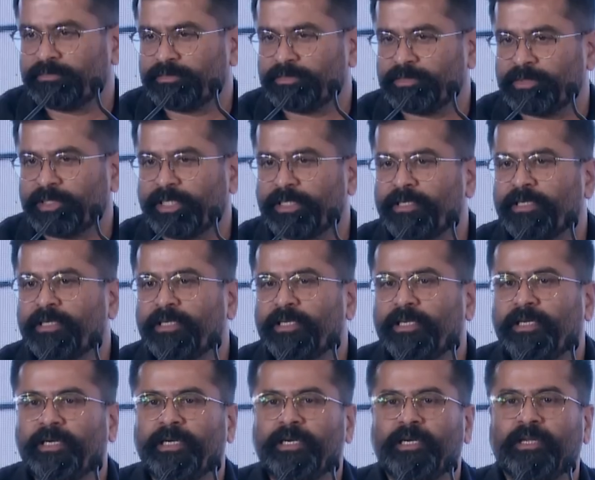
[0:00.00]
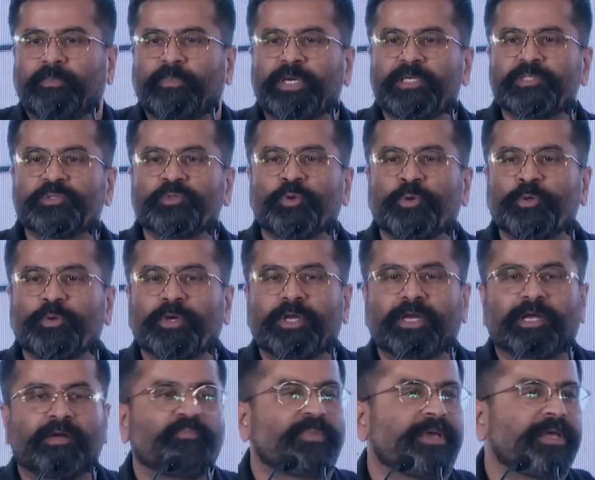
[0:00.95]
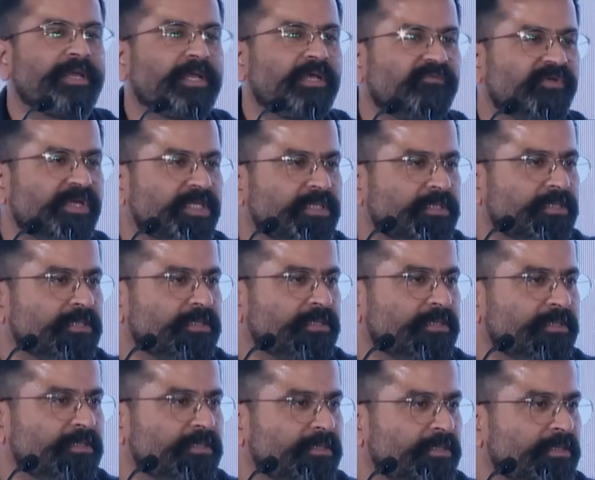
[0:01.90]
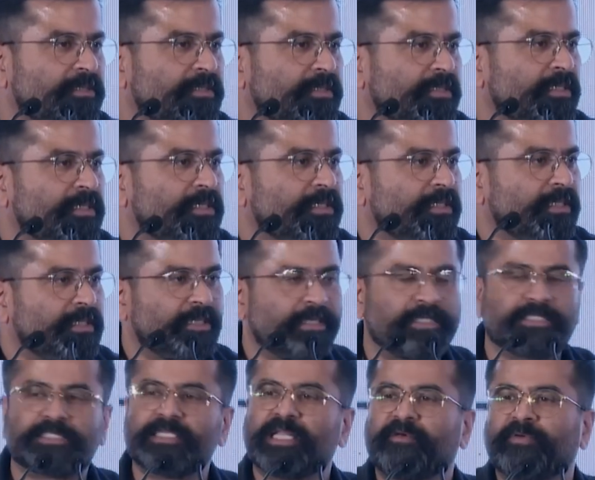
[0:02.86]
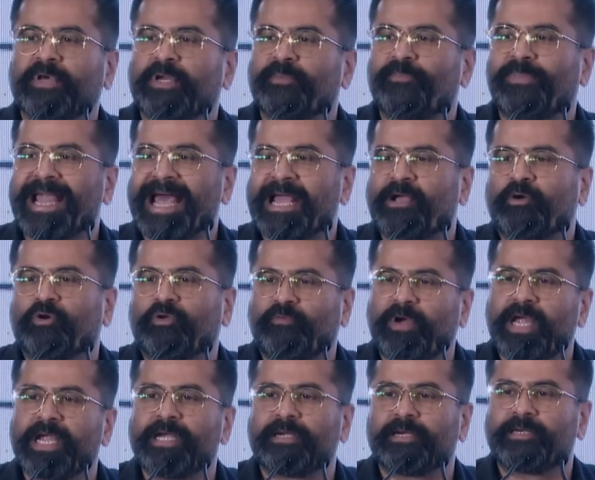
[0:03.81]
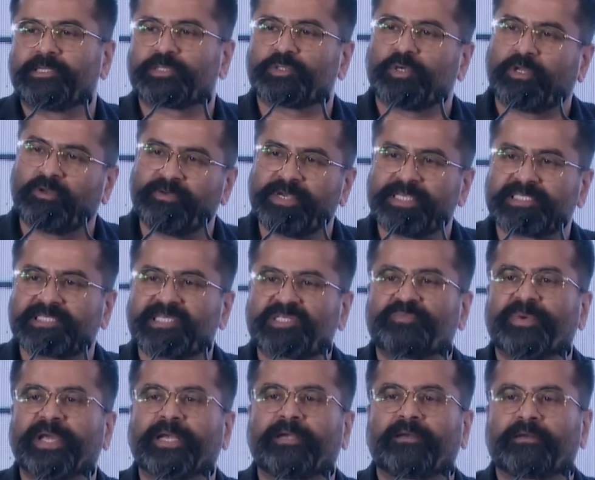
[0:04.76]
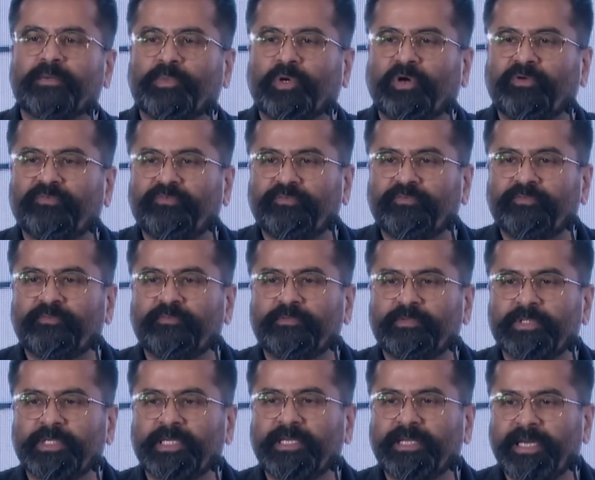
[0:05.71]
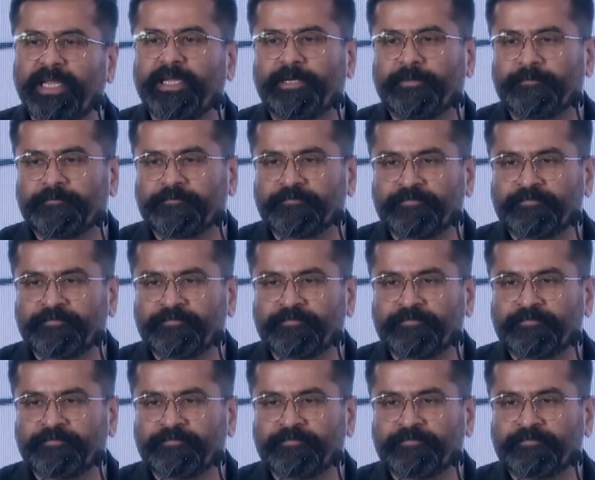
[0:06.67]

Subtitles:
Right? It depends who you are comparing with. It's never black or white. It is always a spectrum of gray.